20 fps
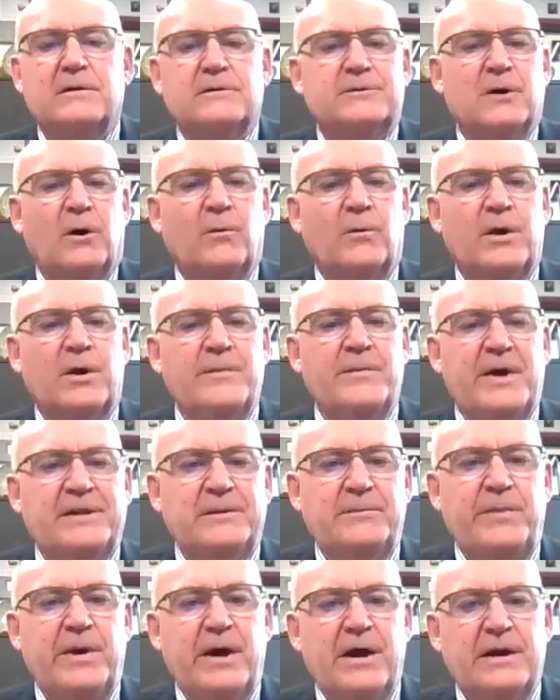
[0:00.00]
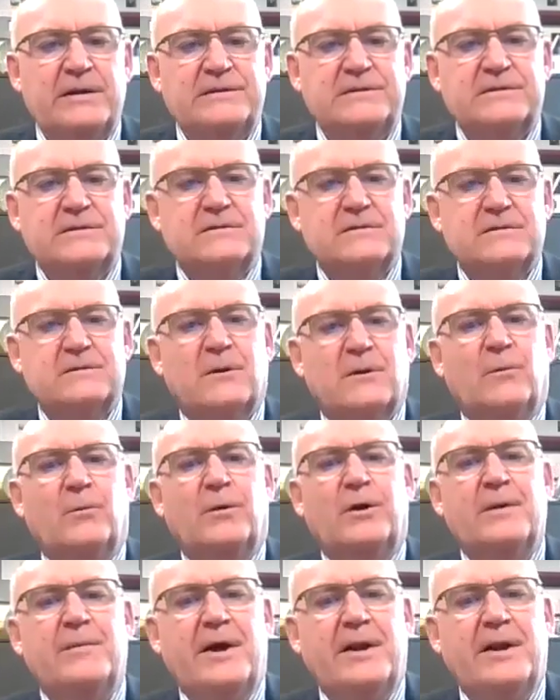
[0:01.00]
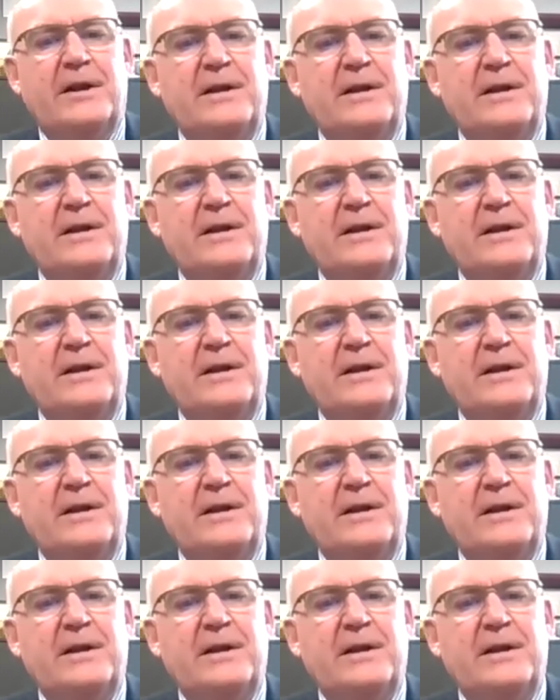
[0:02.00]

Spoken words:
Don't worry about the pets. Don't worry about